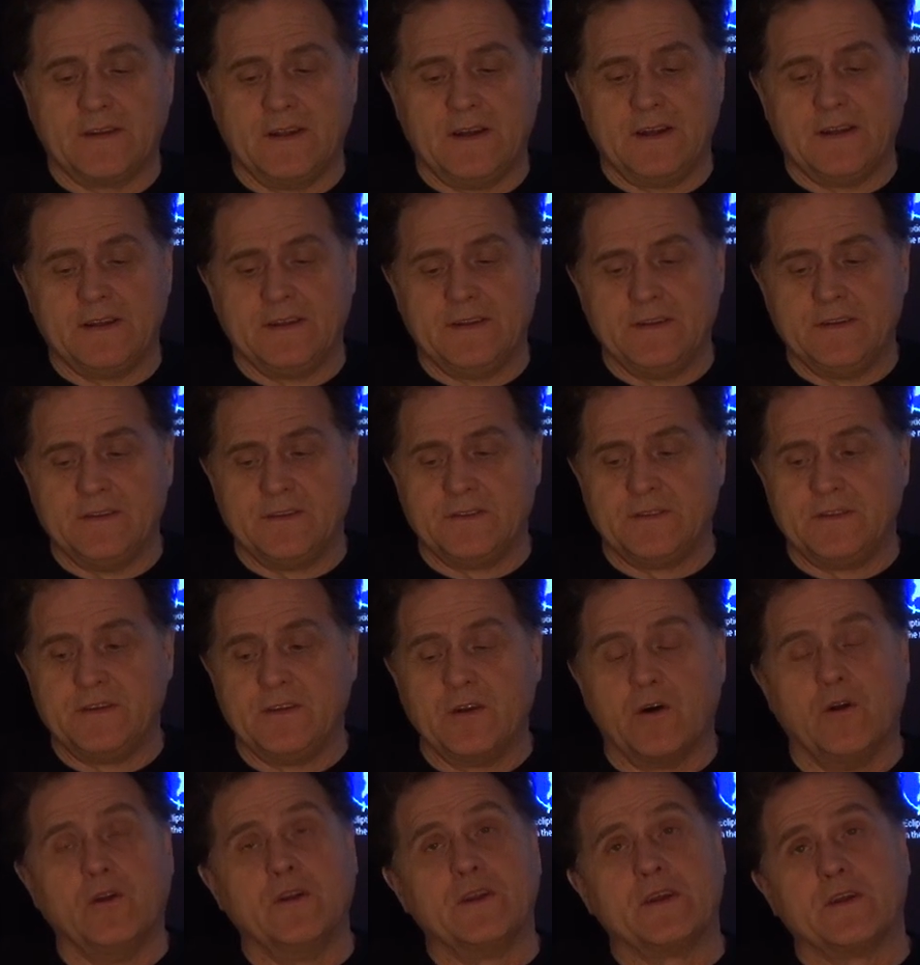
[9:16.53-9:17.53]
That is
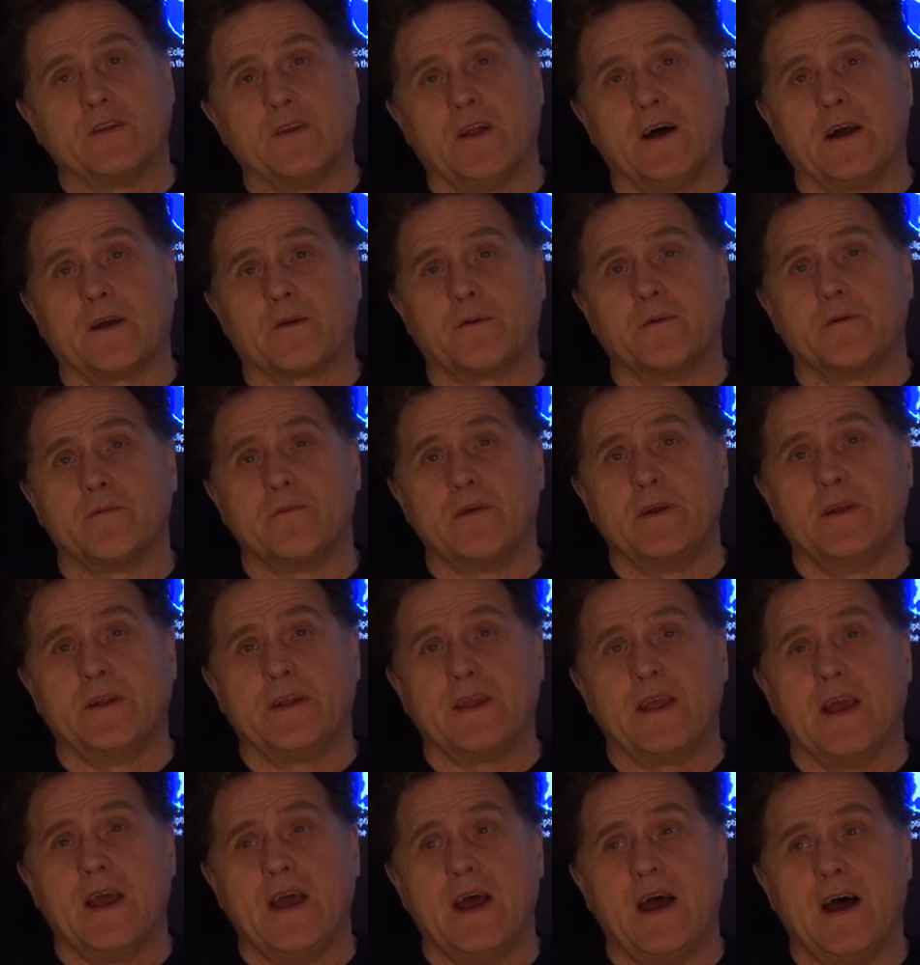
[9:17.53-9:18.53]
the only clock we
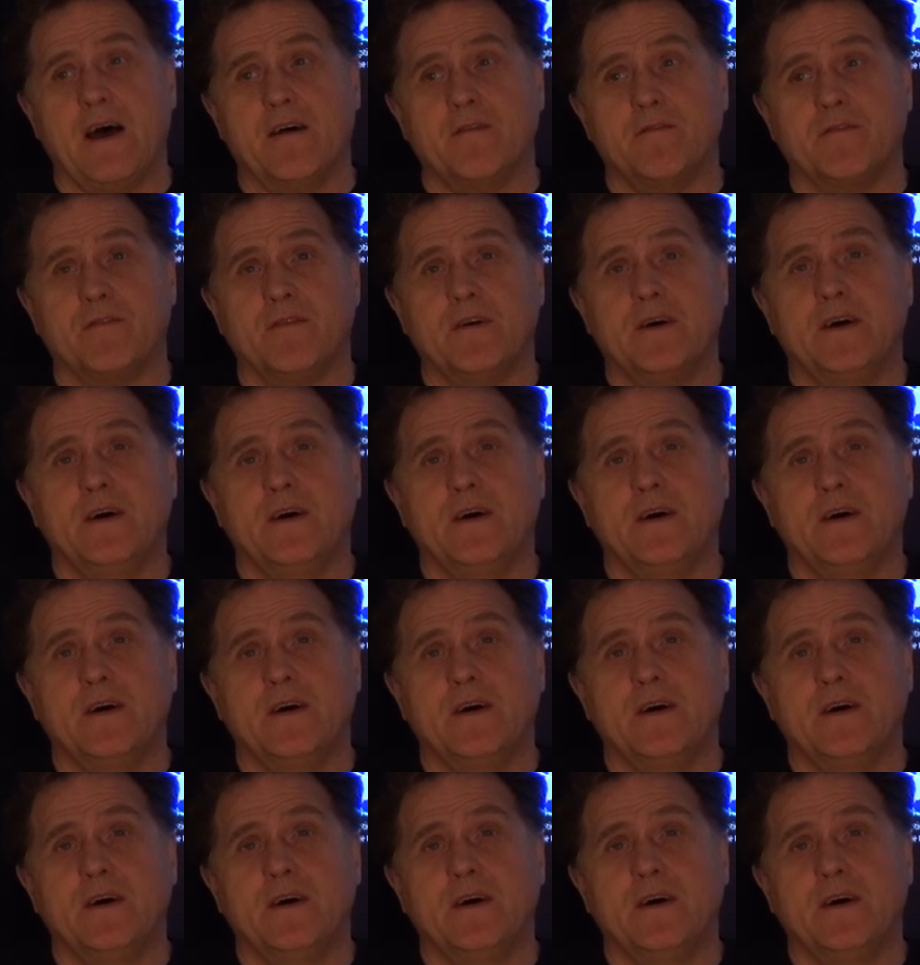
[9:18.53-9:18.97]
really have.